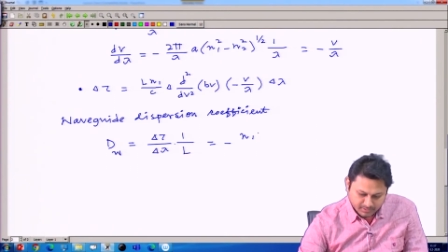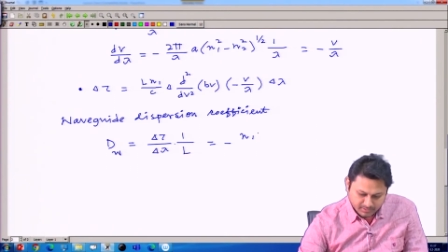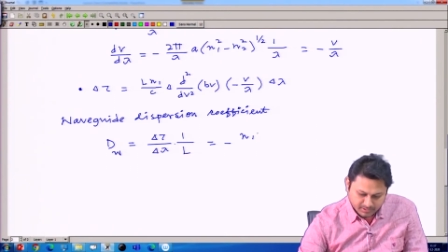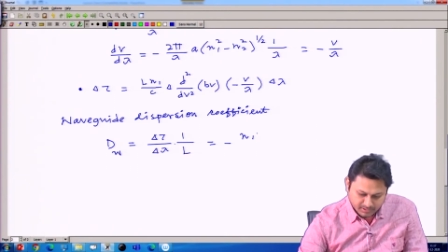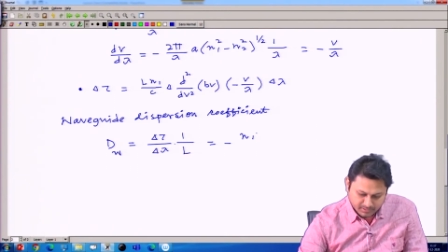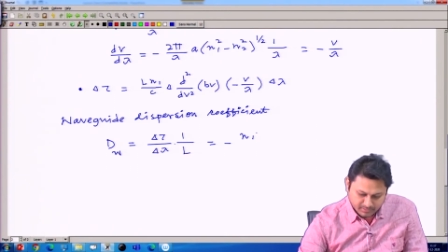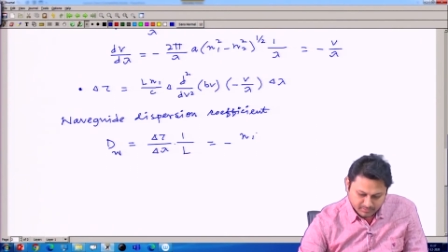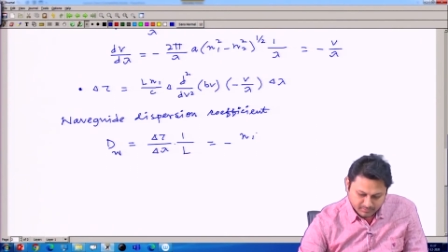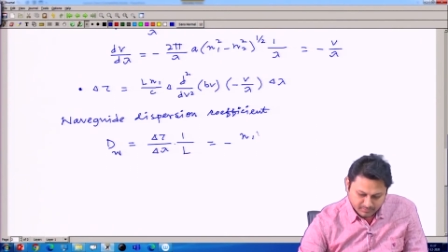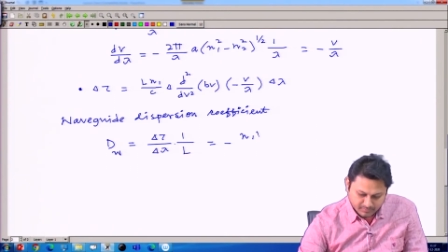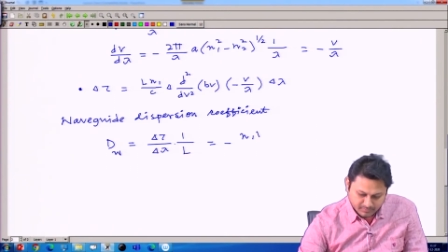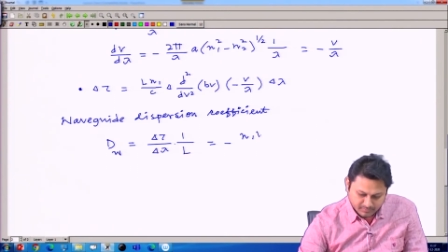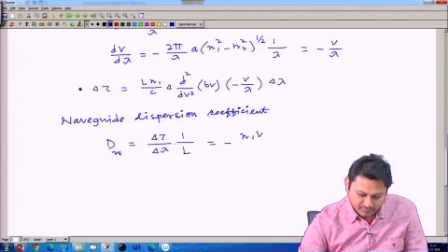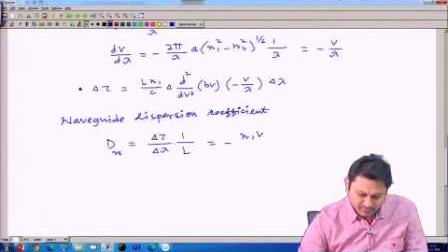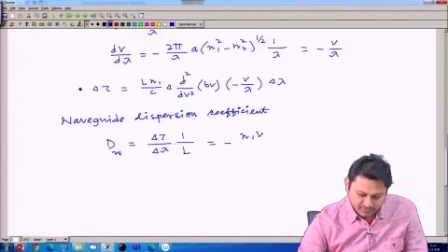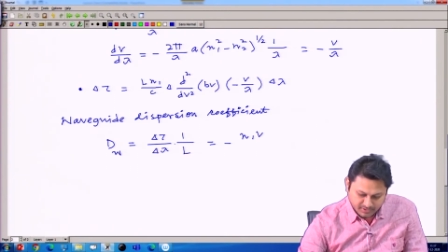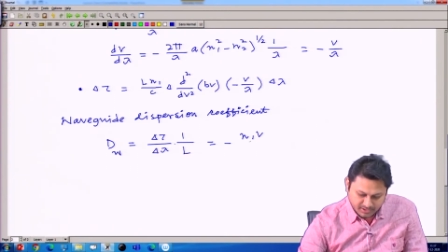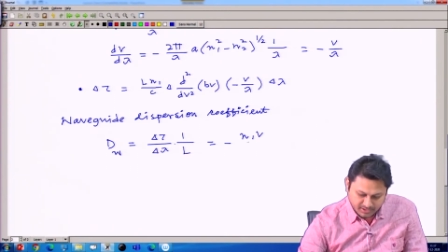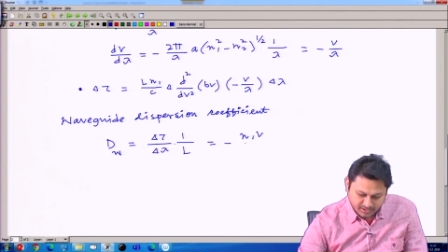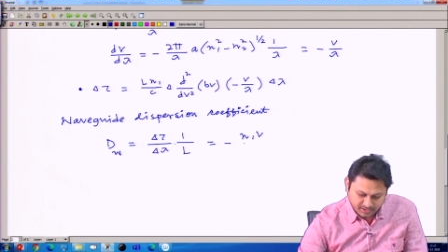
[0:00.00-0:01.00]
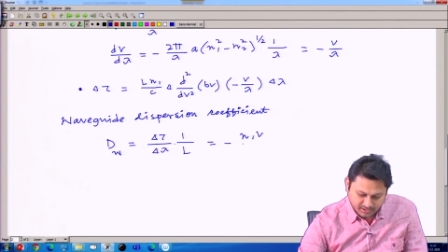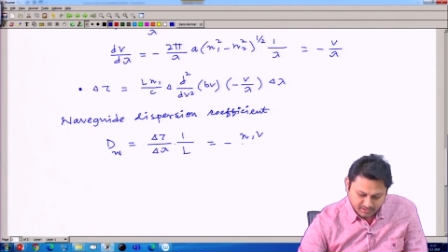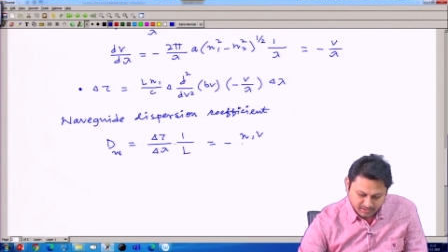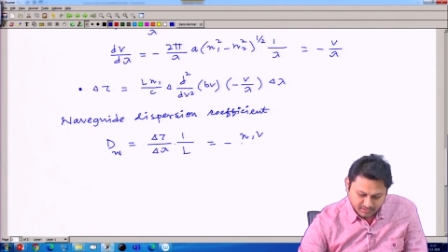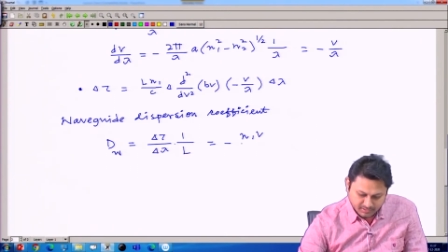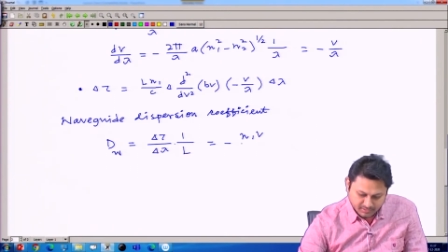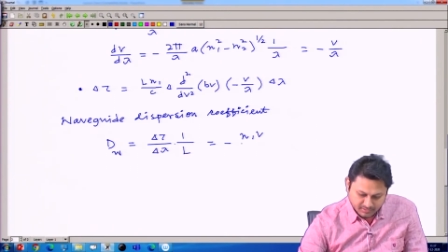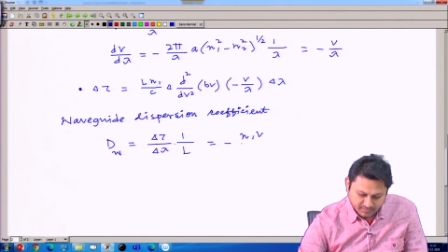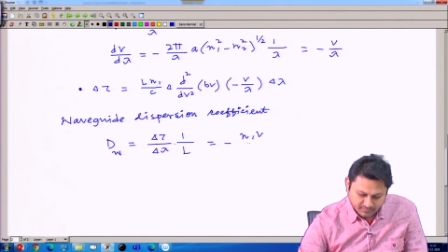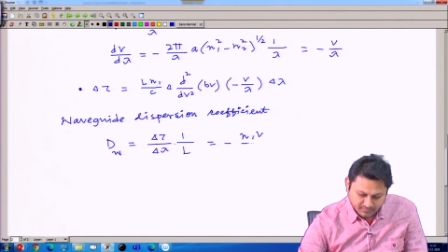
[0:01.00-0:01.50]
then V
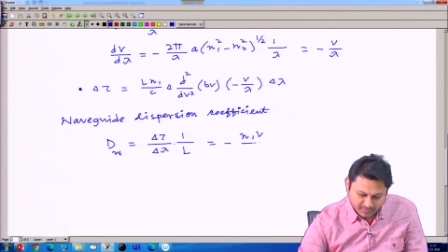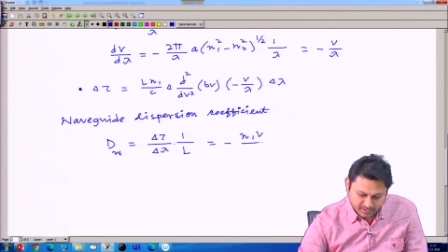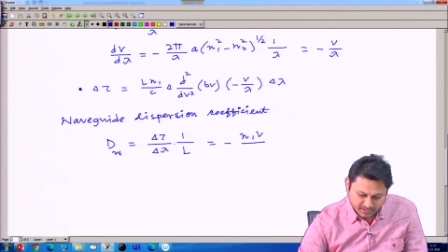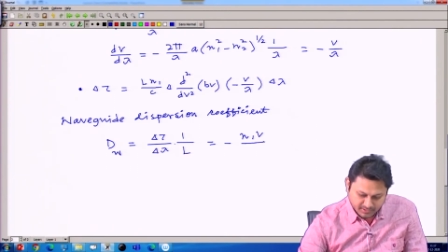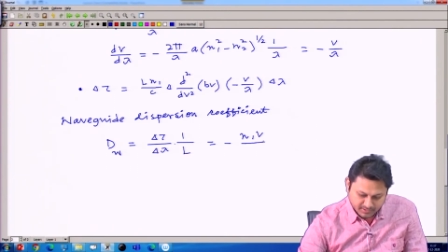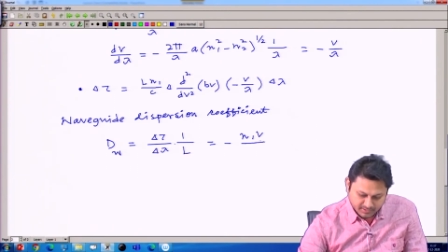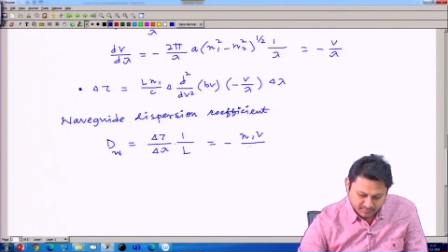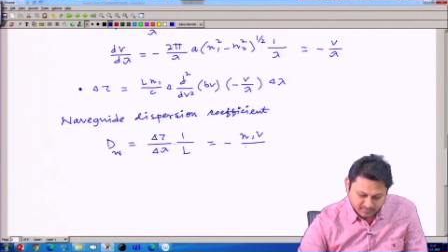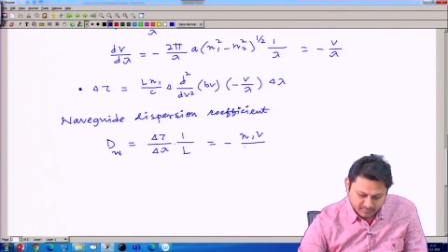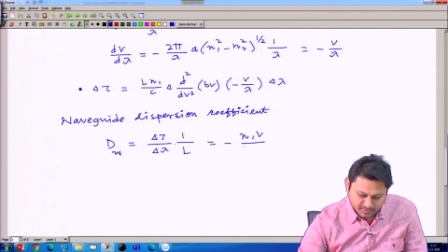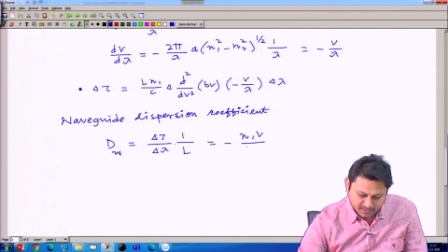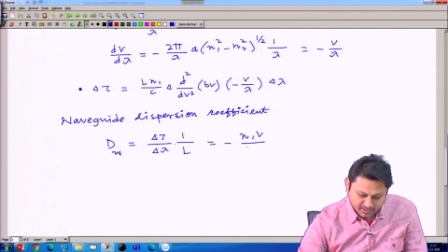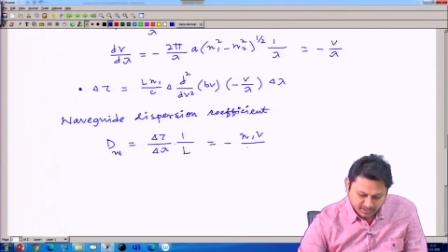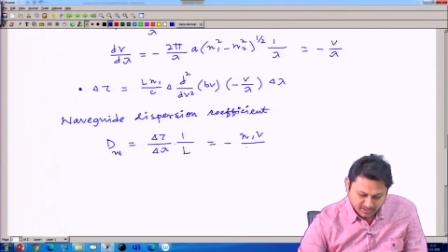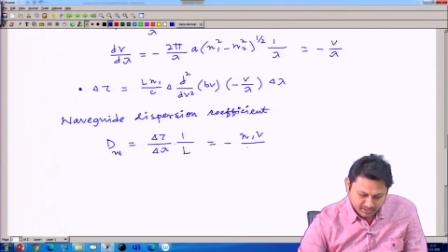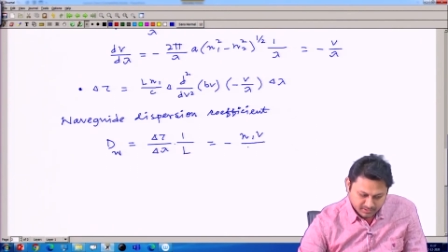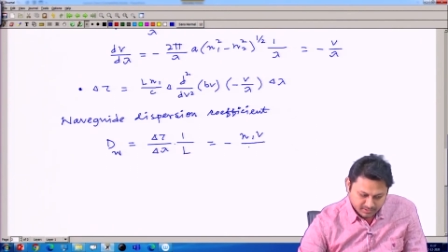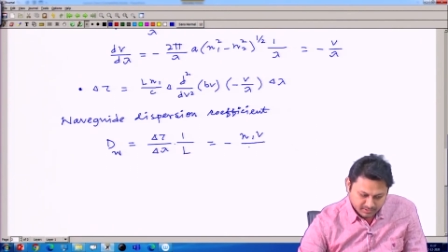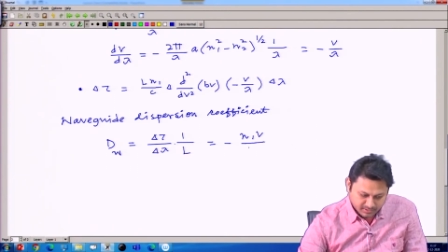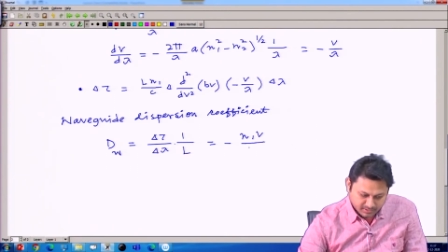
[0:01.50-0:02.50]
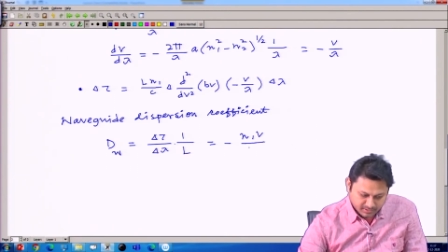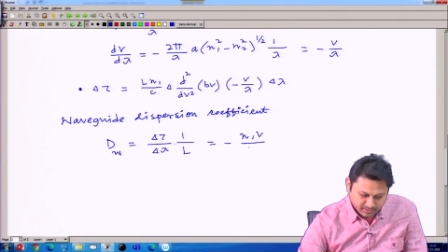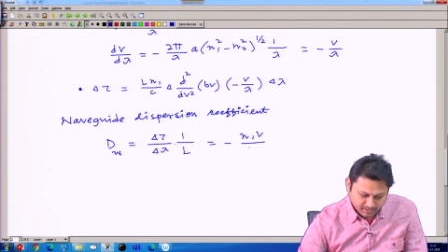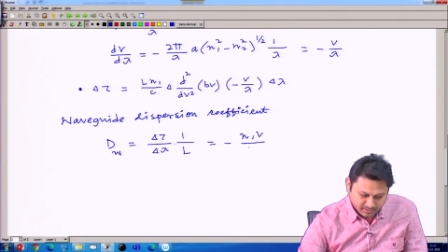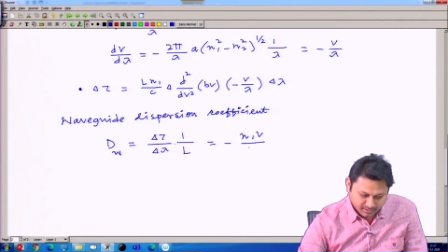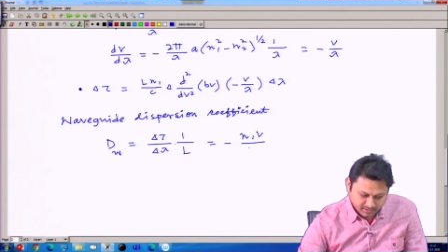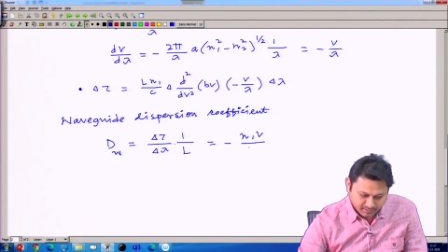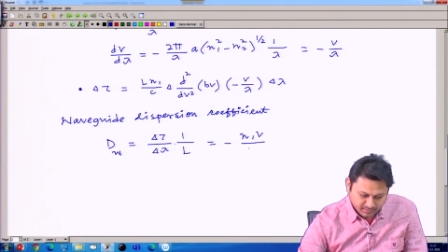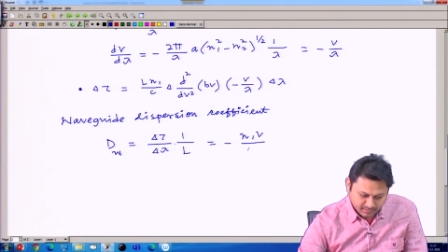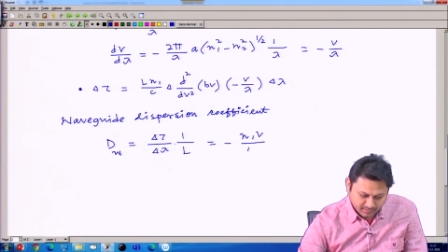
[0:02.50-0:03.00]
divided by
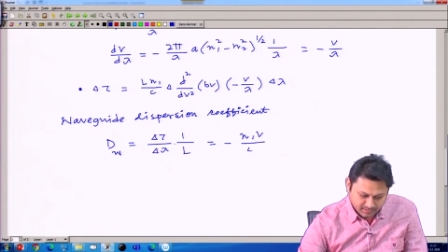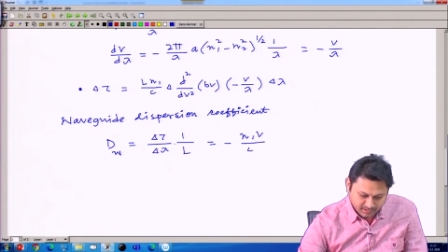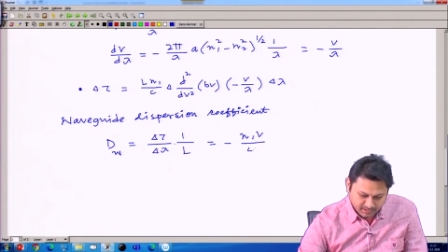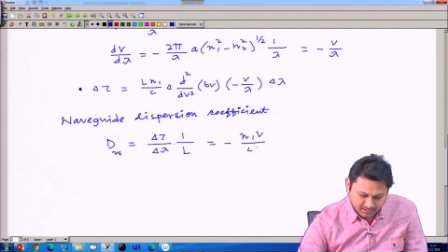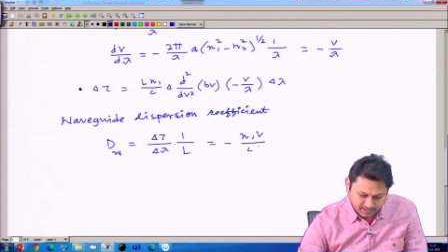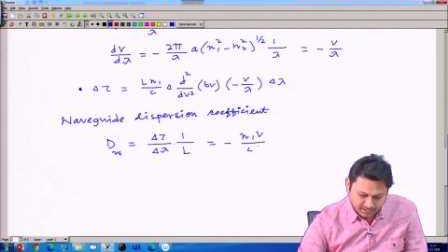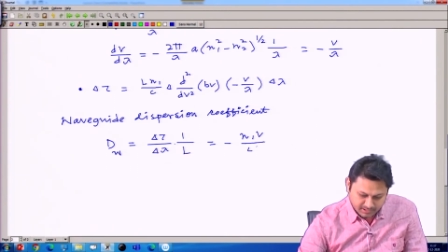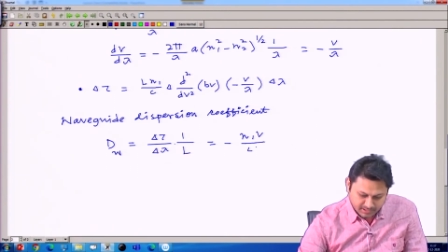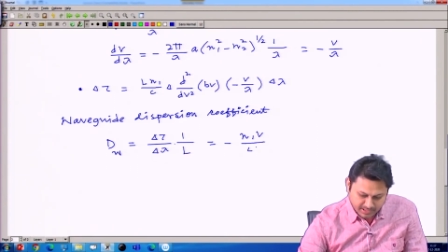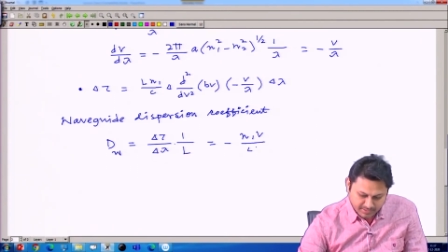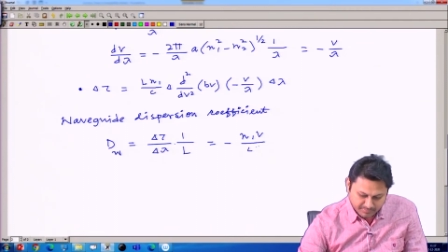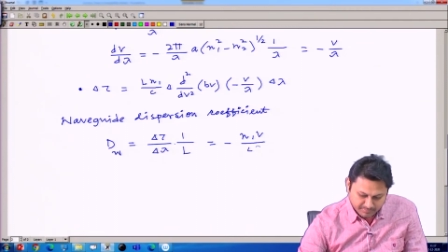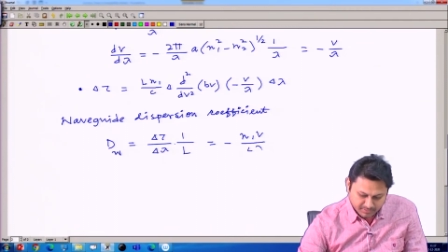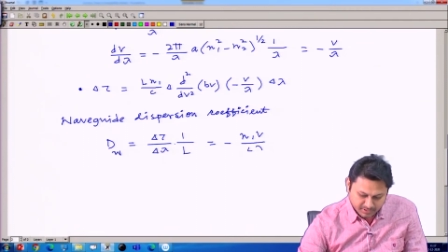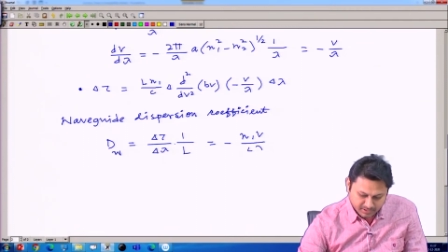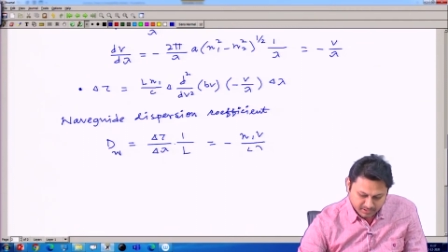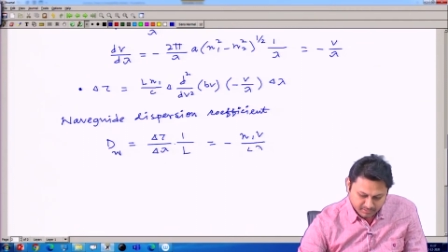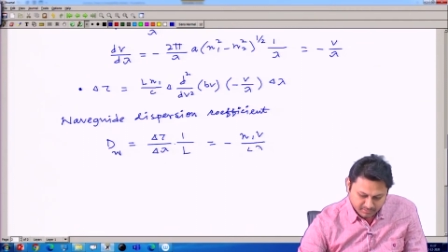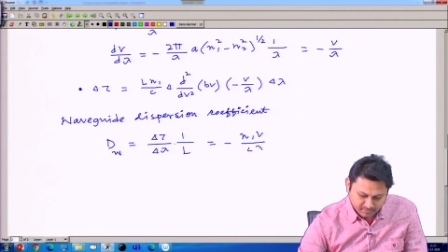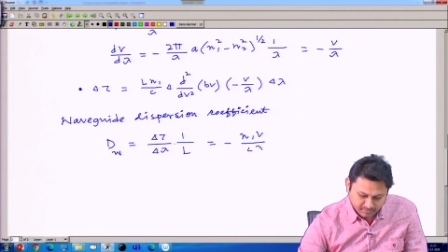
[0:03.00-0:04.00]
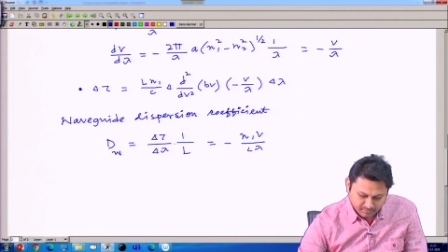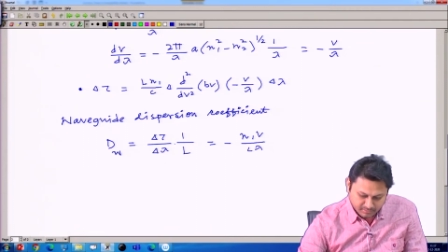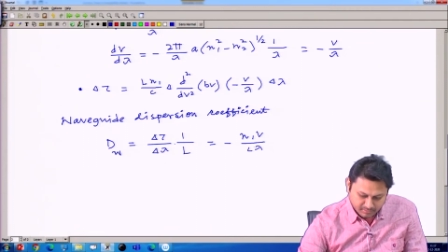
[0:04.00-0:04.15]
C lambda